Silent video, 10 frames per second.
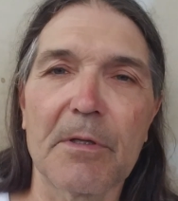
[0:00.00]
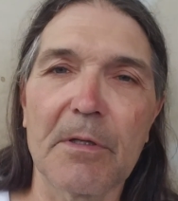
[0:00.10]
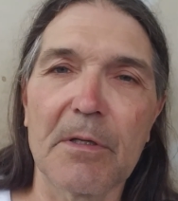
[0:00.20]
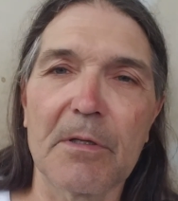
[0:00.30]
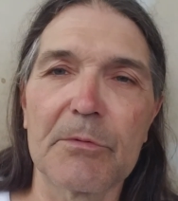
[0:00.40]

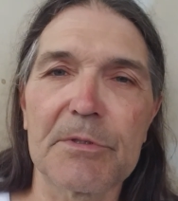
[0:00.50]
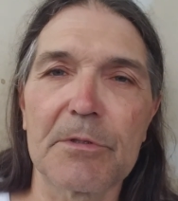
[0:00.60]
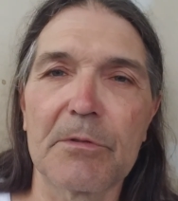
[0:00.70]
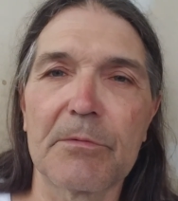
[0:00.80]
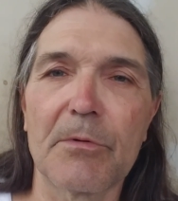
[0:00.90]
Indian
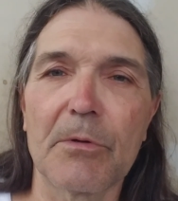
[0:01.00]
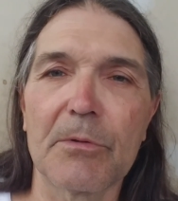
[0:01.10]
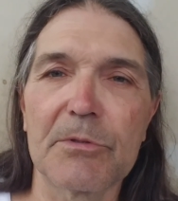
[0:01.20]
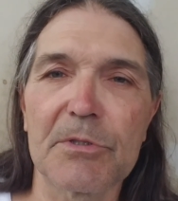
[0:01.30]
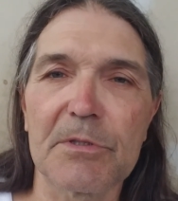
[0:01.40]
Reserve
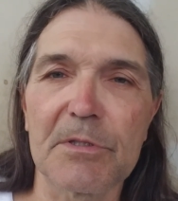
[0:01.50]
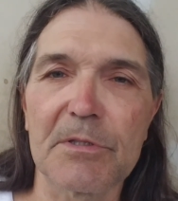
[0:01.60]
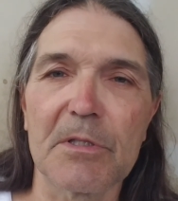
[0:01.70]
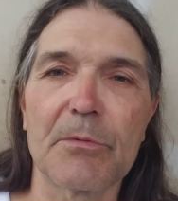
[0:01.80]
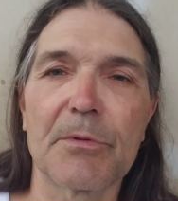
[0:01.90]
Road just to
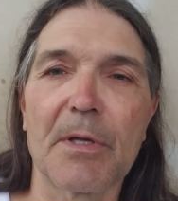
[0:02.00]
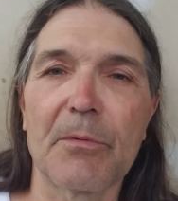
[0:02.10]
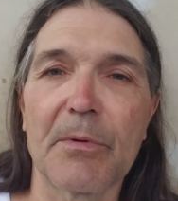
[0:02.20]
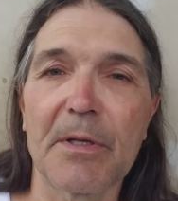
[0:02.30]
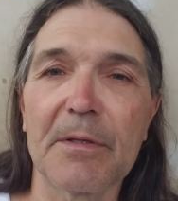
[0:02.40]
see where they
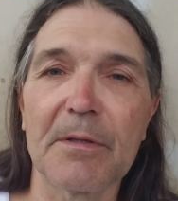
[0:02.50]
went.